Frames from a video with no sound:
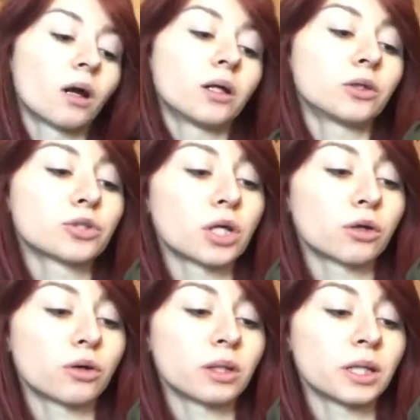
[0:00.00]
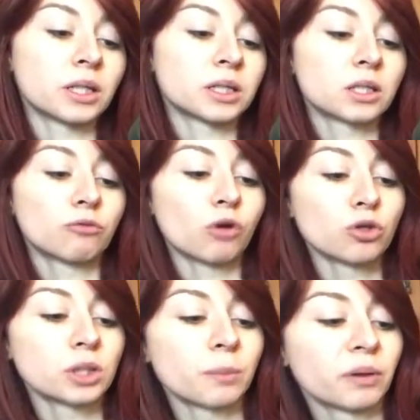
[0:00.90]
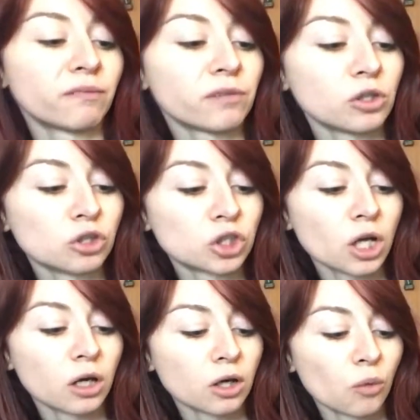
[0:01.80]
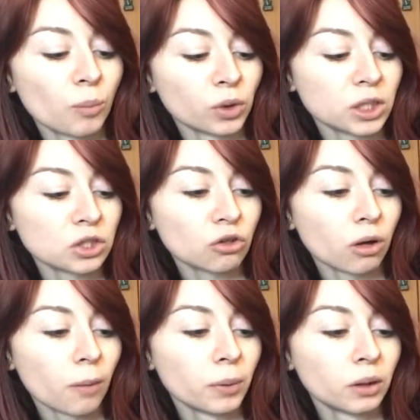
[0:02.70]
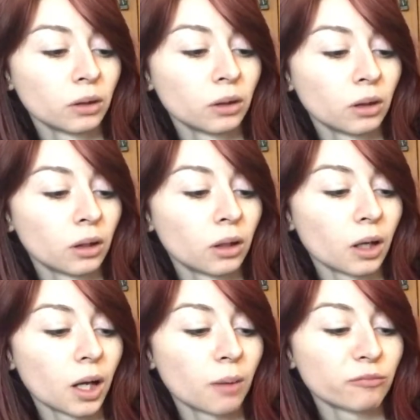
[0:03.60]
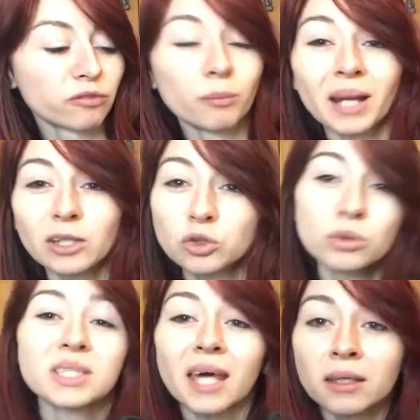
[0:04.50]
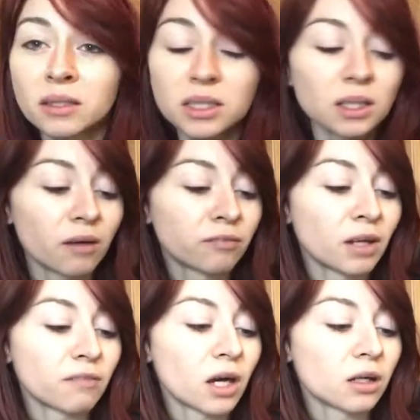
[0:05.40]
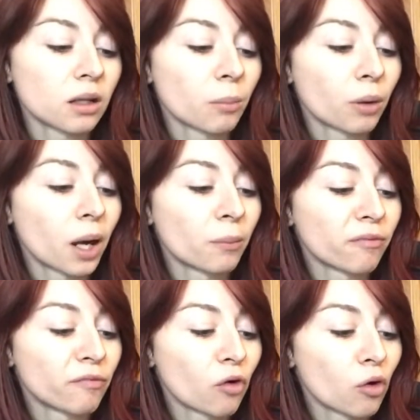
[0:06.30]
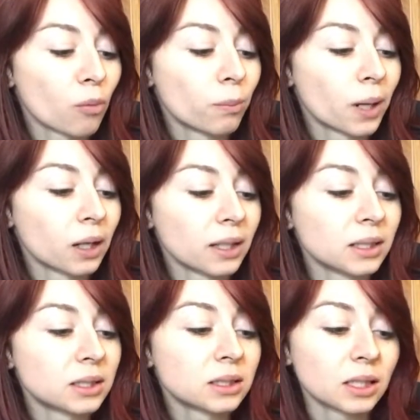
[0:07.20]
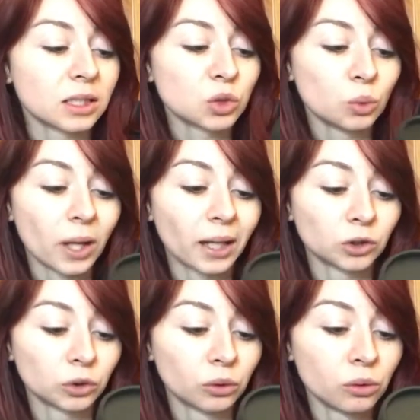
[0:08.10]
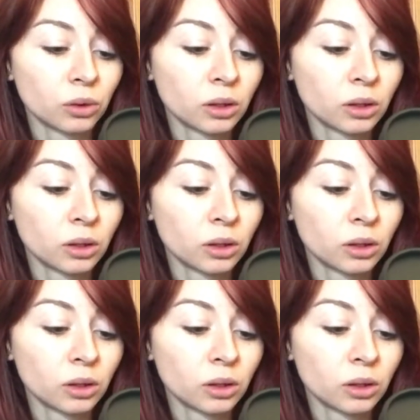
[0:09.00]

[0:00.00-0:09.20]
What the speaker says: I also got this Rosehip Infused Charcoal Body Scrub from Natural Scents. I've never heard of the brand before, but it's all natural.